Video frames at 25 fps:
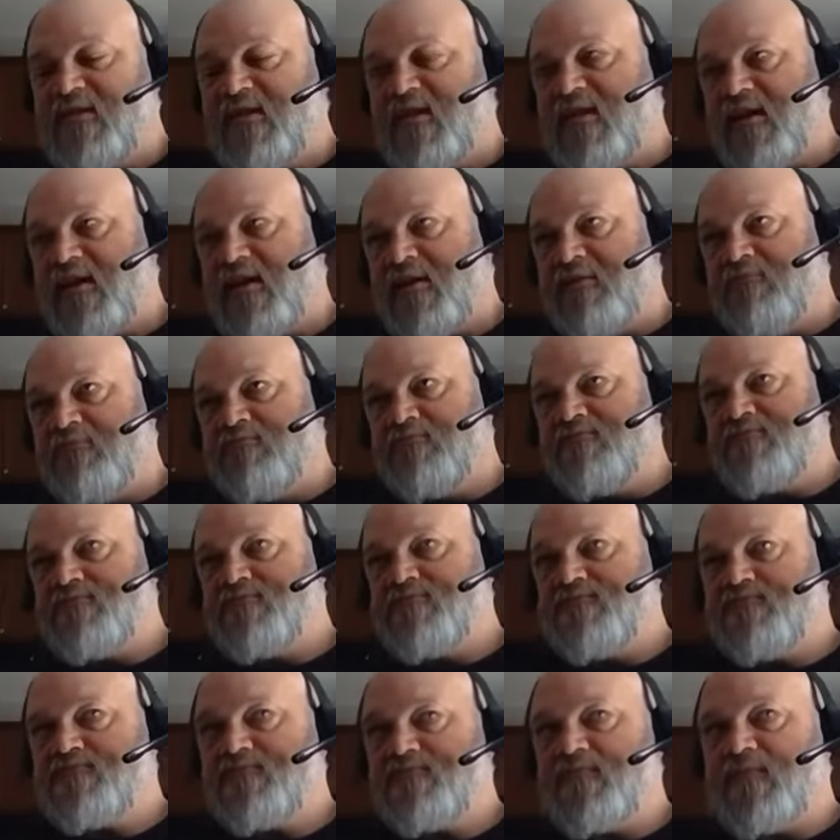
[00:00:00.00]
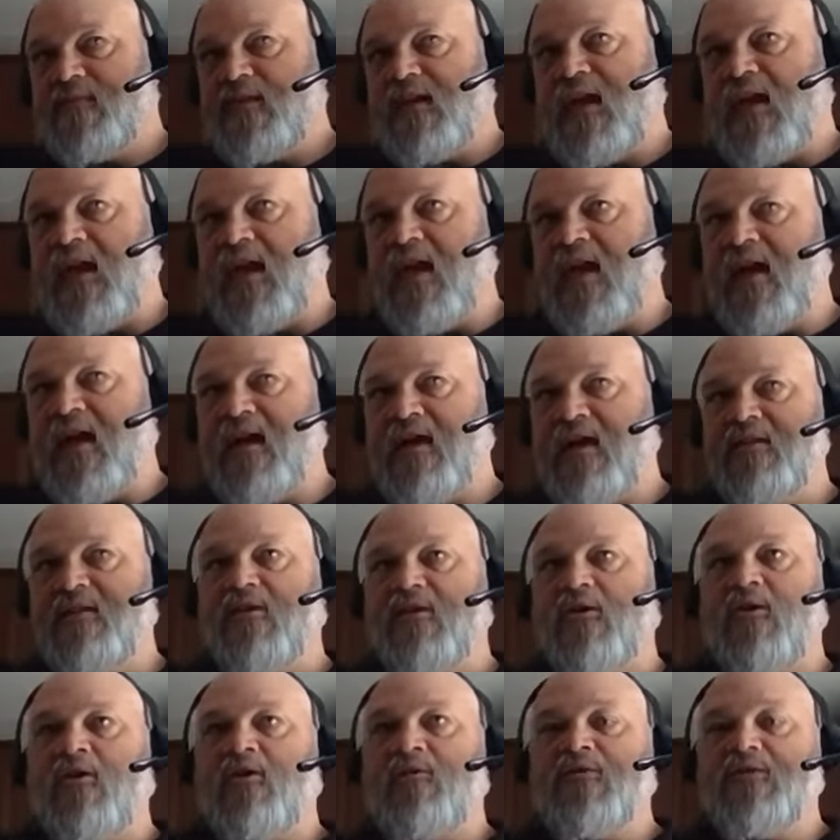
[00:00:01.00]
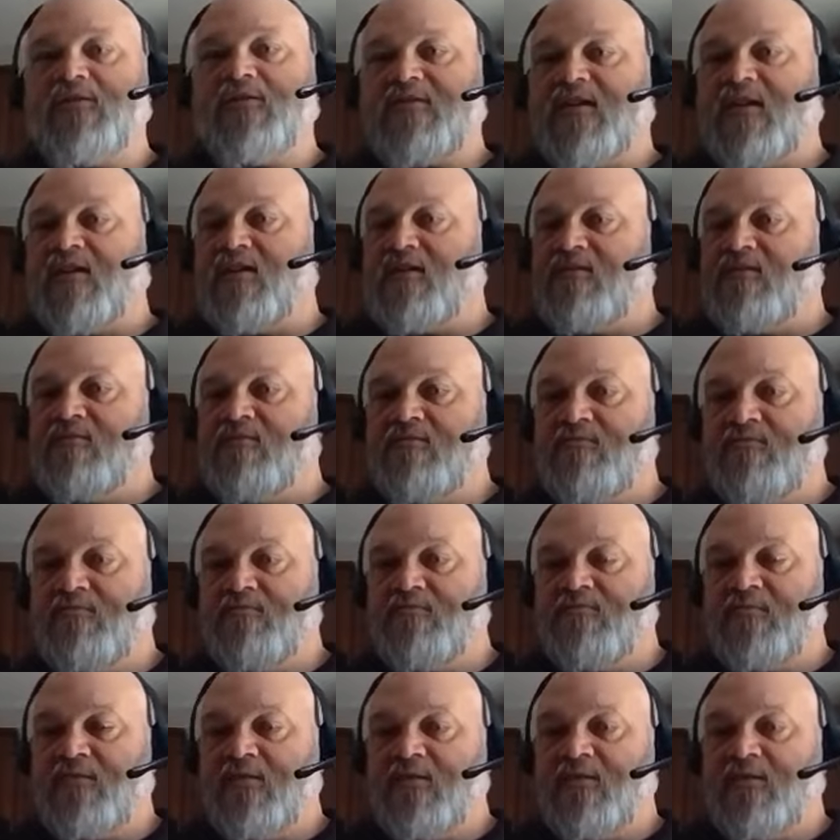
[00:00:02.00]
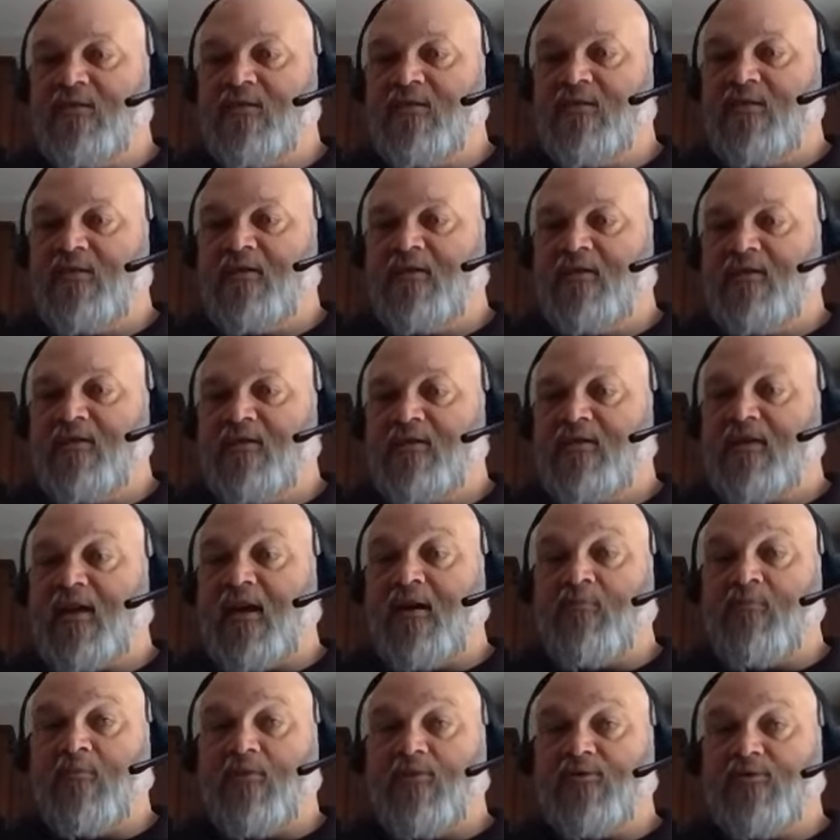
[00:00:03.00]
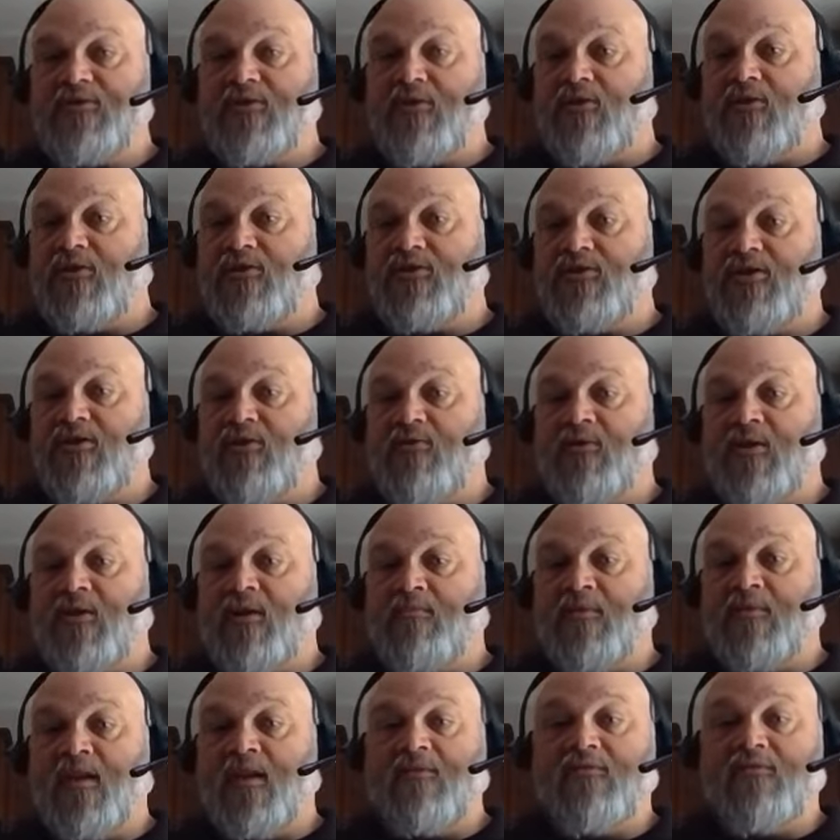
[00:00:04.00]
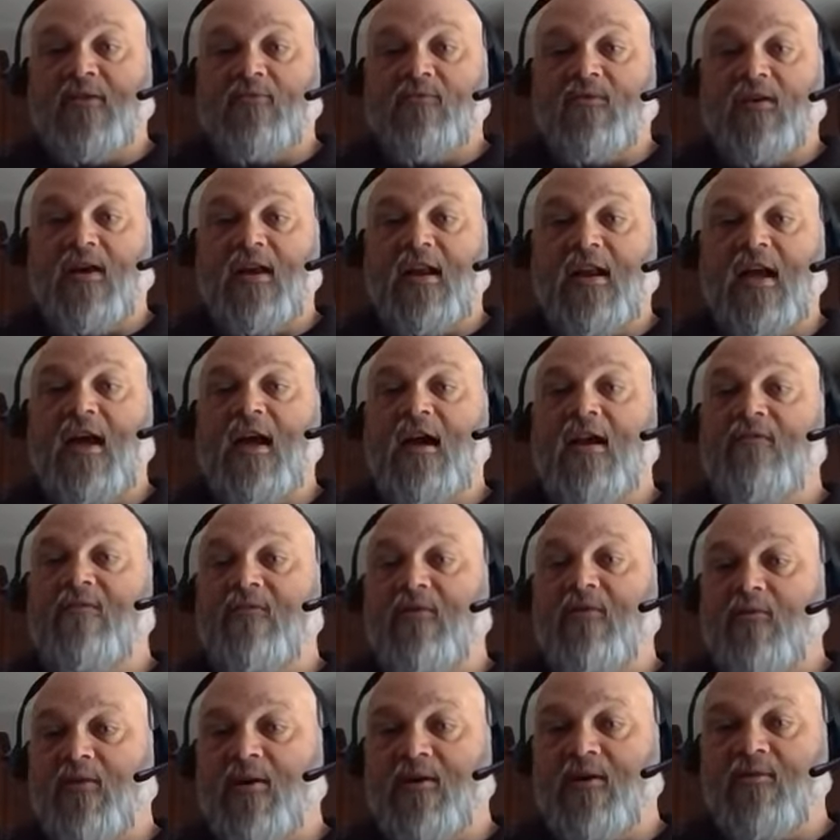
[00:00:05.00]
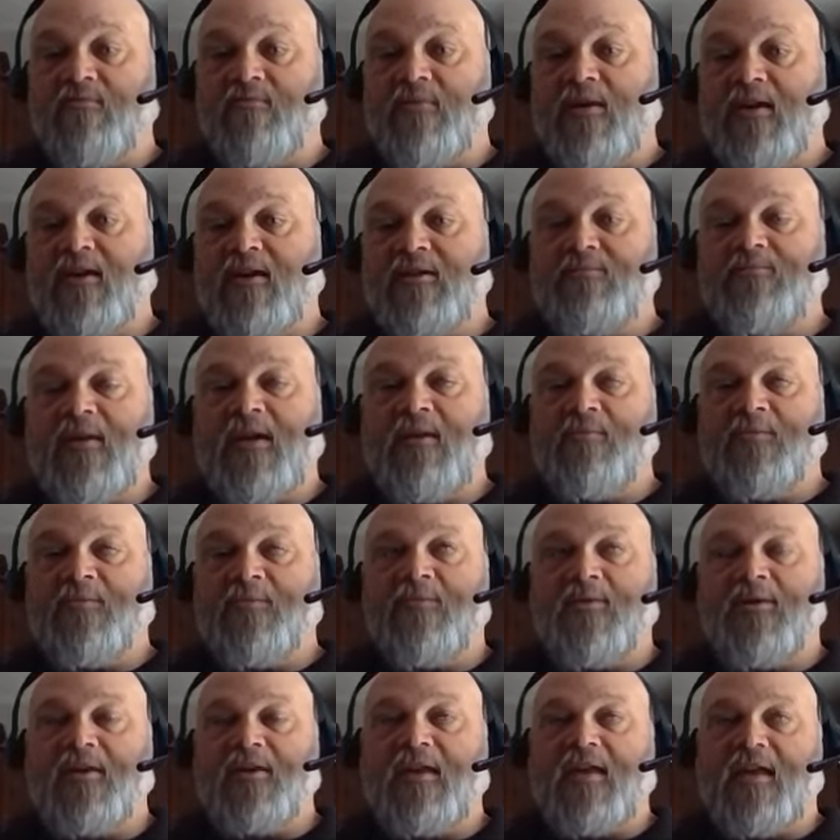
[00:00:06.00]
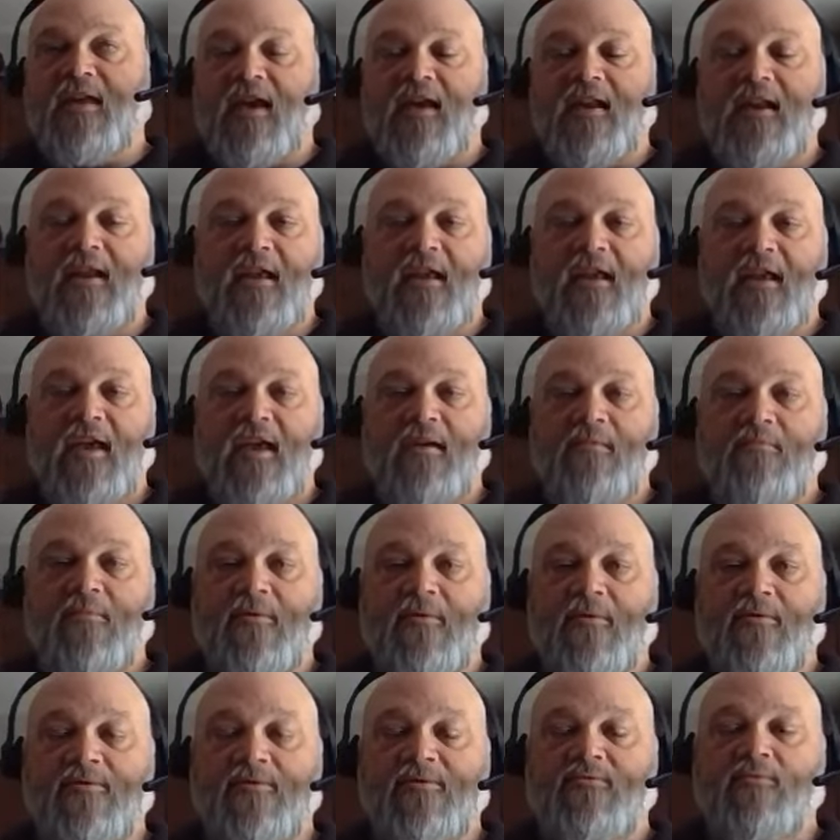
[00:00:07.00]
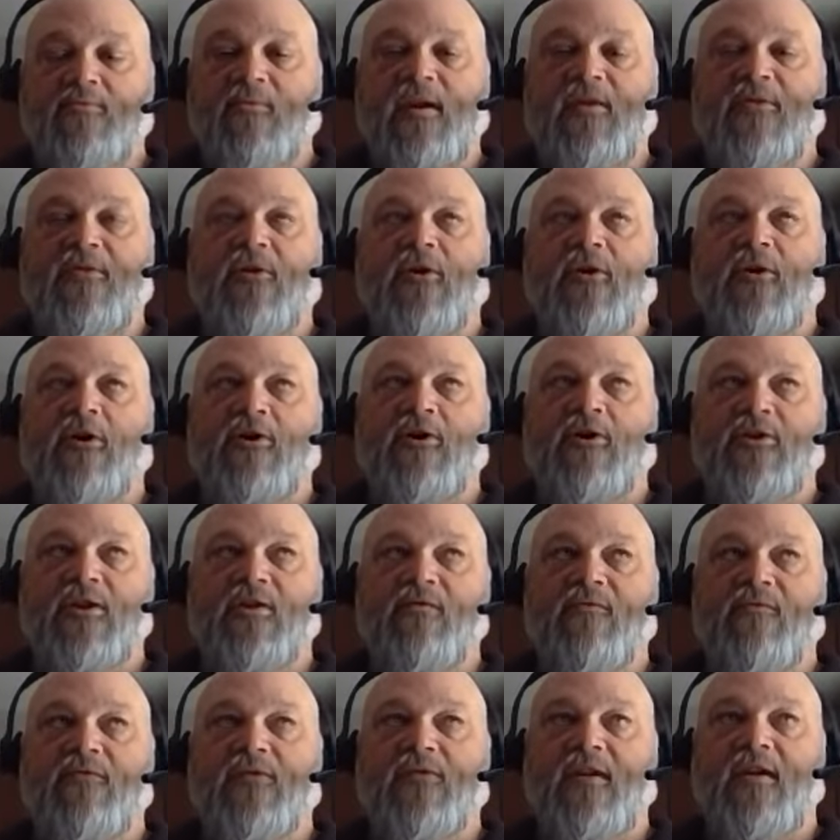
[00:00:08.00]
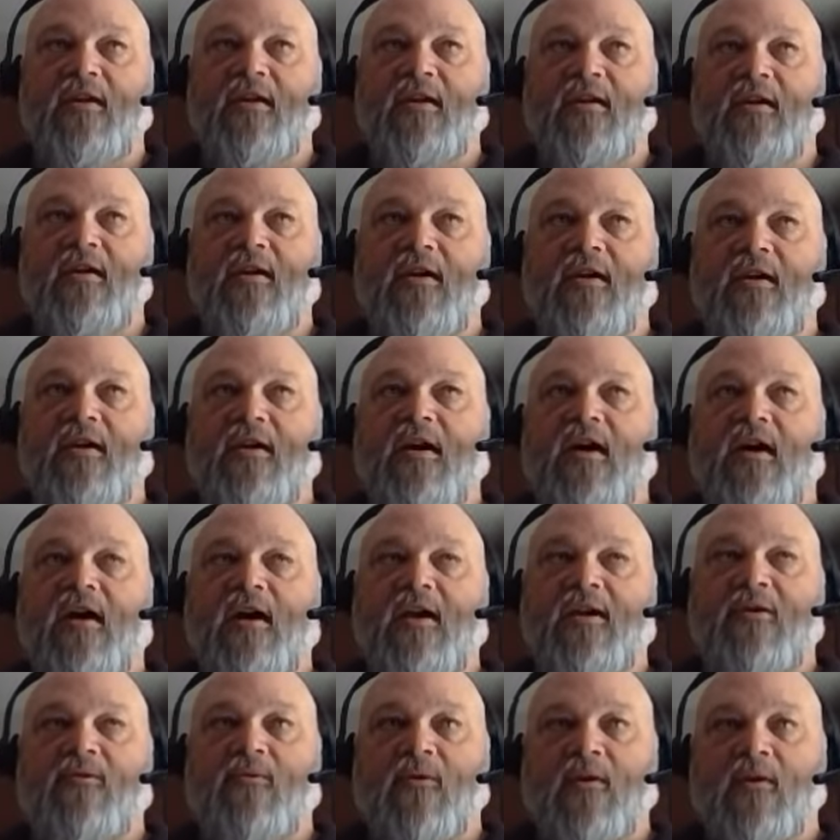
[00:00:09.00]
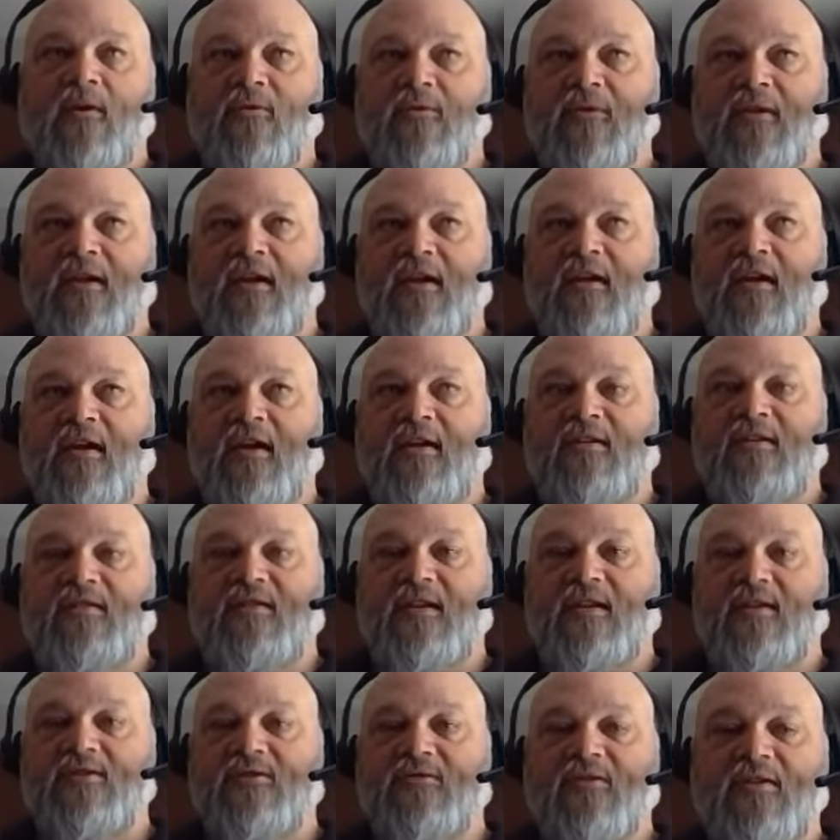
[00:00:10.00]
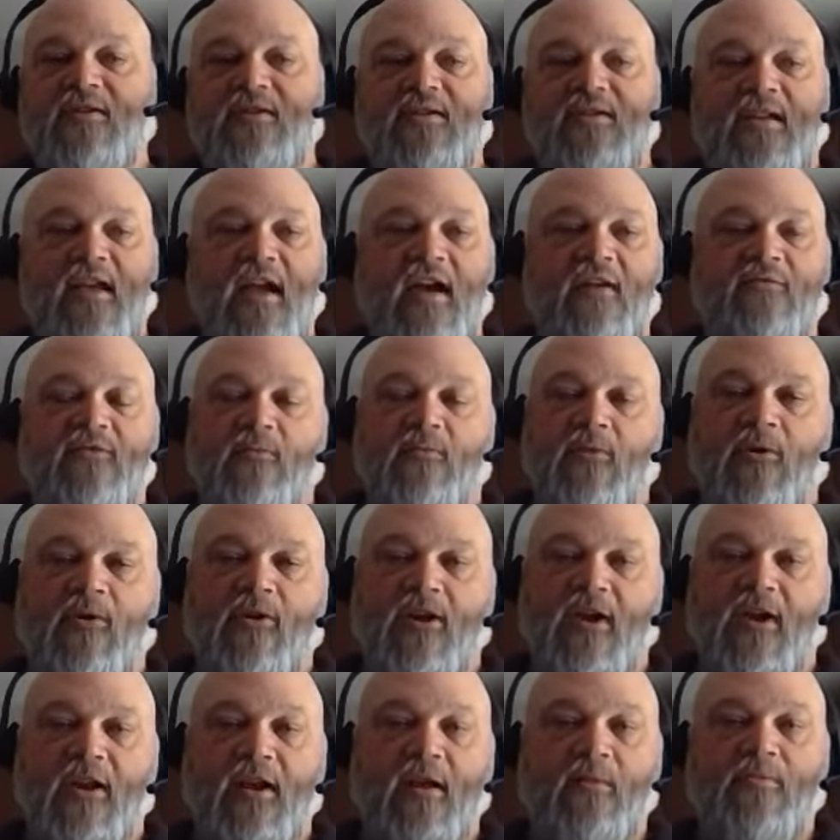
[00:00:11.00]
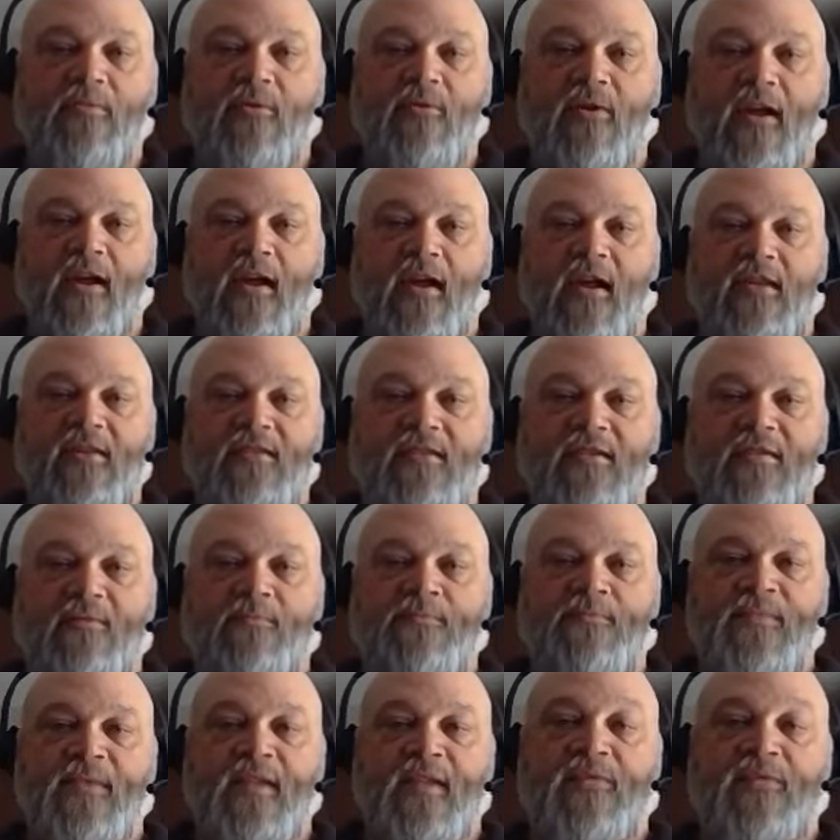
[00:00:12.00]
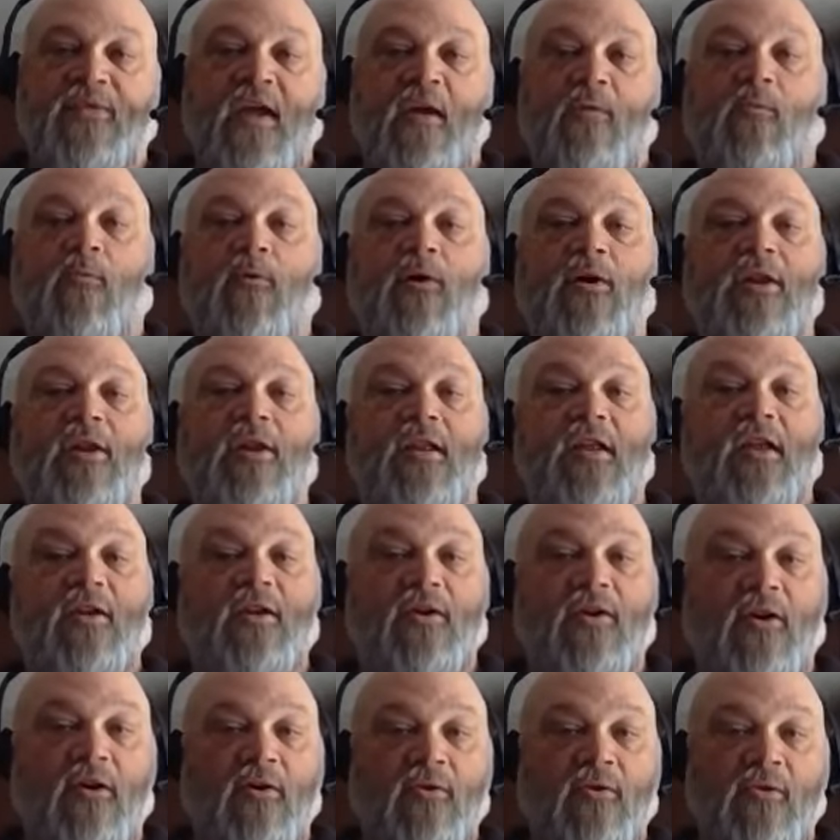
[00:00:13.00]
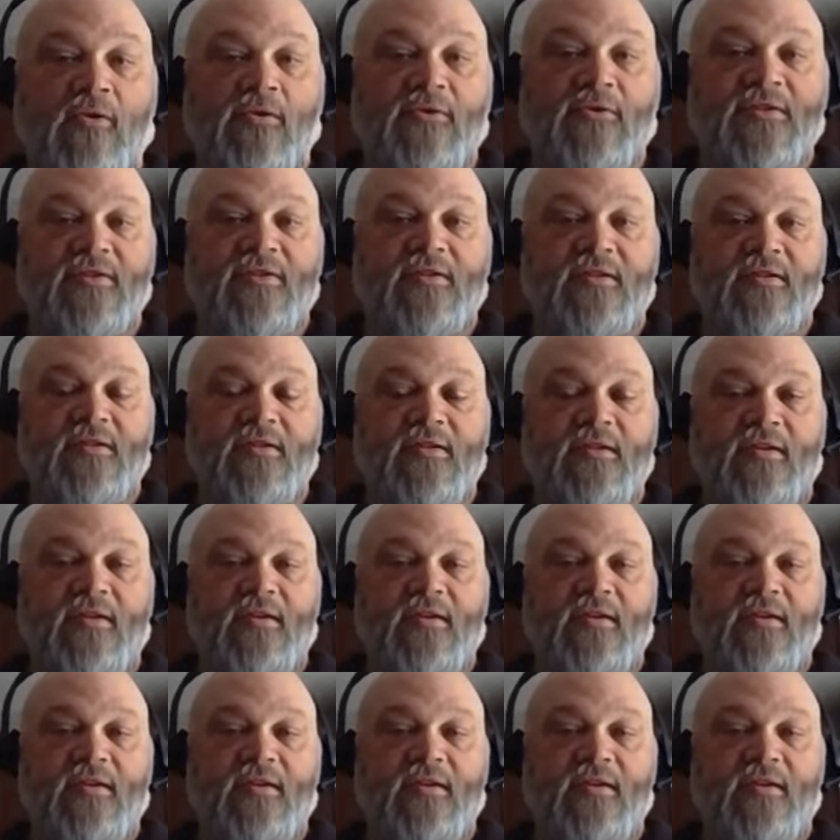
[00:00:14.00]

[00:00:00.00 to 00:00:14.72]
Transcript: Um, and all of a sudden, Kimber started showing up left and right everywhere, because people were getting Kimbers with all of the high-quality accessories and aftermarket upgrades that they wanted in Colts,